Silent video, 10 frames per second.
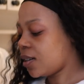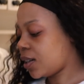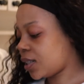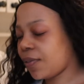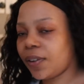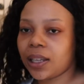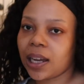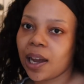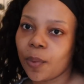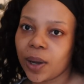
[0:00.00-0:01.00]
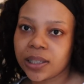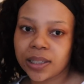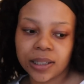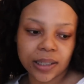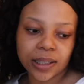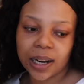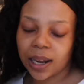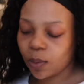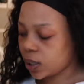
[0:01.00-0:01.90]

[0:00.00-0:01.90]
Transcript: because I felt like I wasted it and I